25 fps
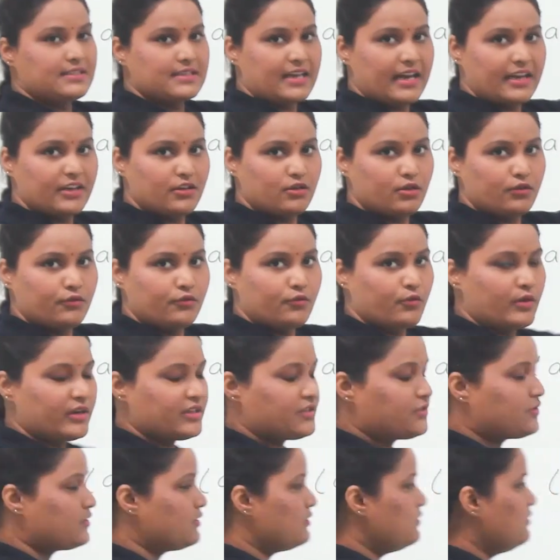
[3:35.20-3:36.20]
kind of
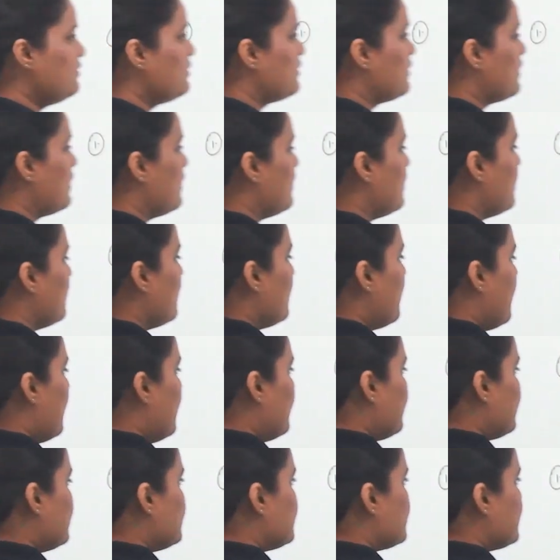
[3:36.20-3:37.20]
question,
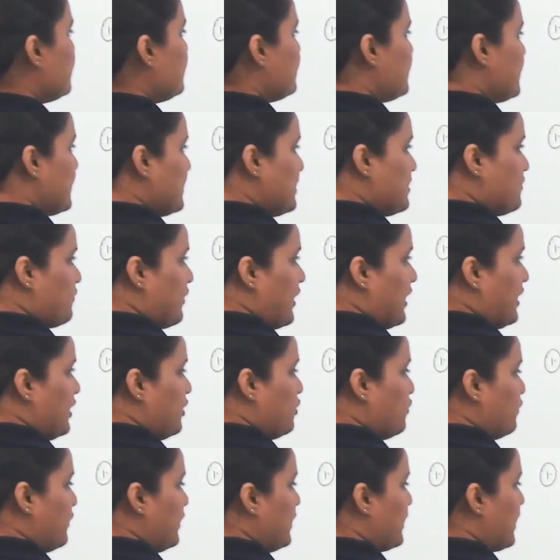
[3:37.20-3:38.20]
a resultant
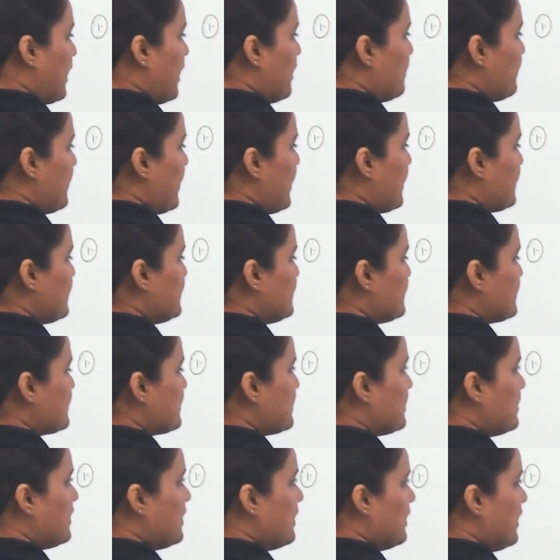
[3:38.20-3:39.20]
value will come as
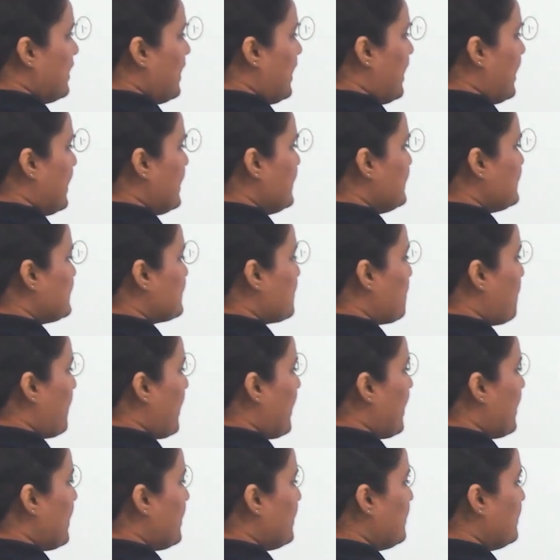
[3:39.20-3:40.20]
a
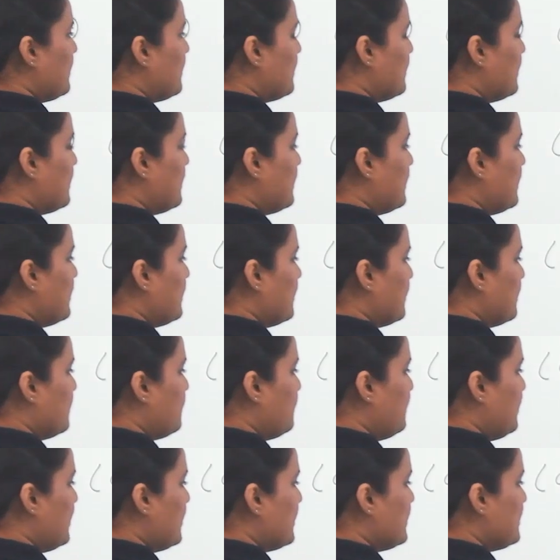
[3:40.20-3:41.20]
square
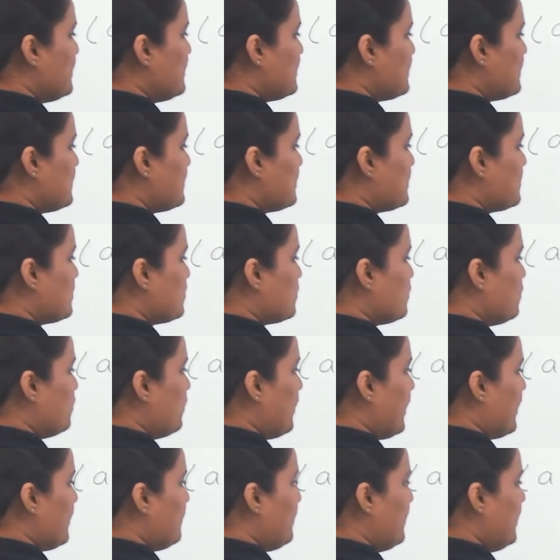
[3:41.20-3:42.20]
plus
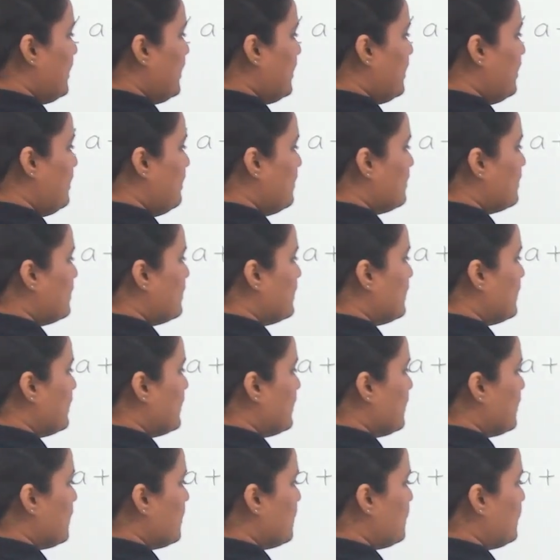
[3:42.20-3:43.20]
2ab
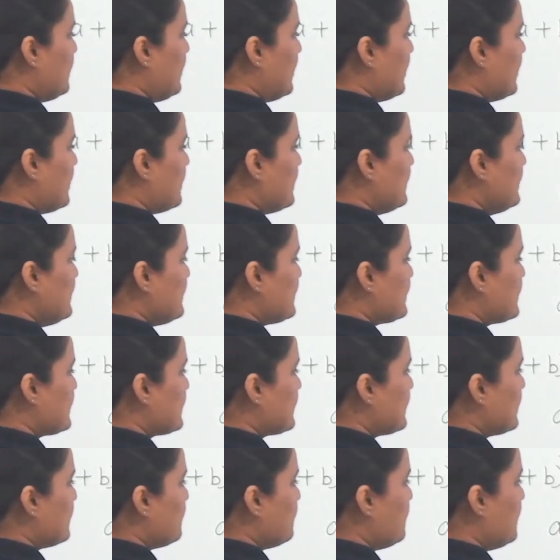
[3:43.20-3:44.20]

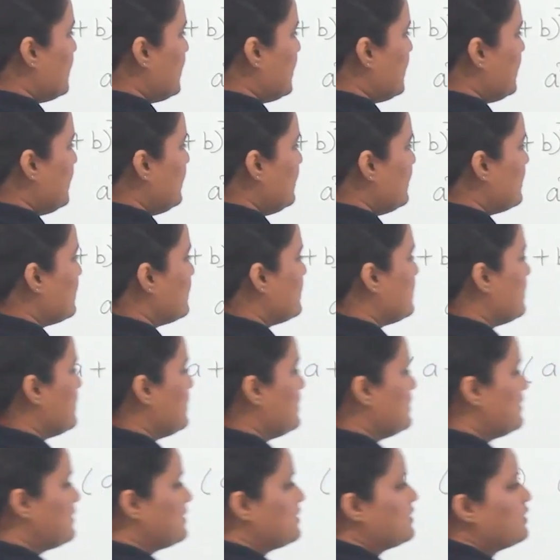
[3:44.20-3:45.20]
plus b
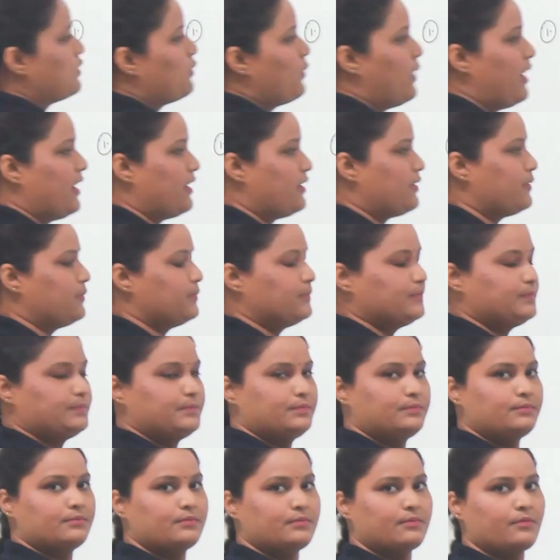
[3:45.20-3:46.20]
square.
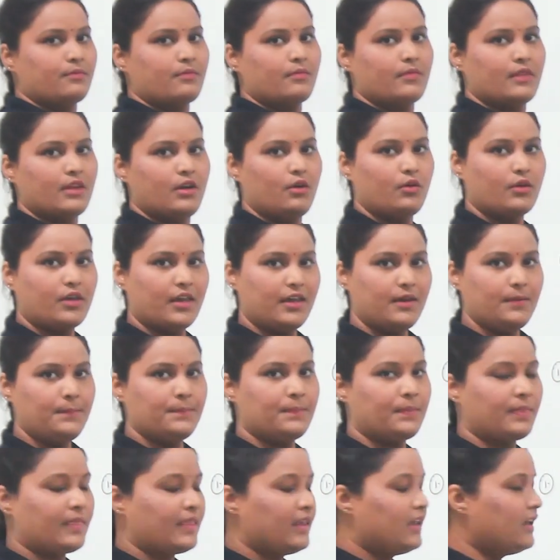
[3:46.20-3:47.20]

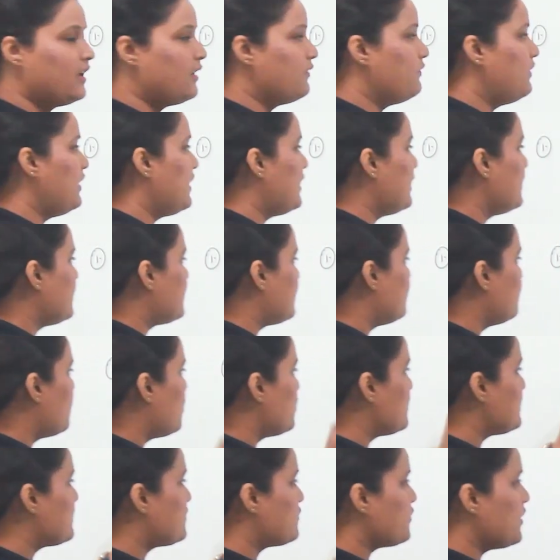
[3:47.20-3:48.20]
Okay, we can
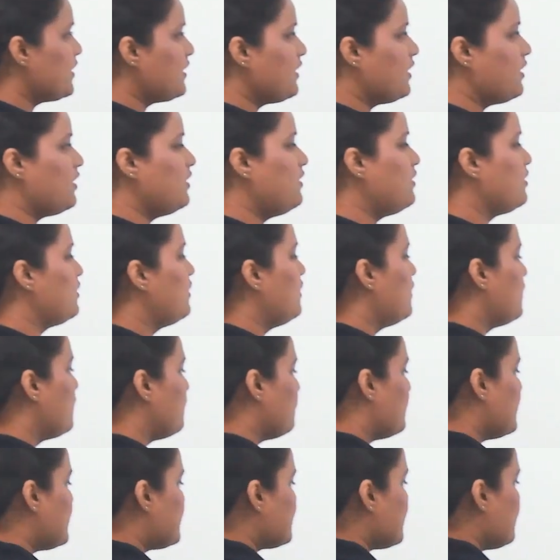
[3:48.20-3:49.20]
demonstrate it
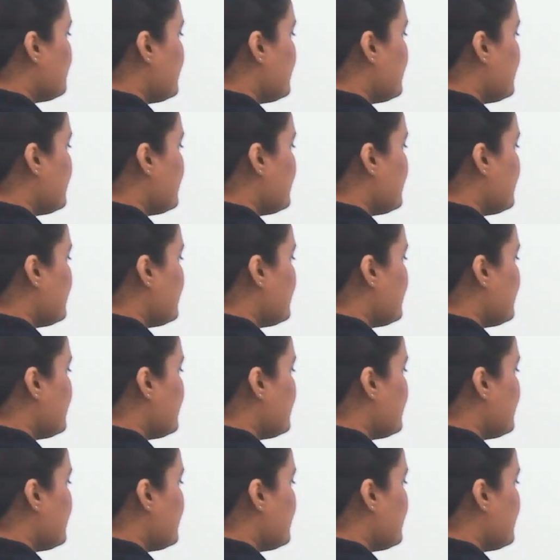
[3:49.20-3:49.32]
with some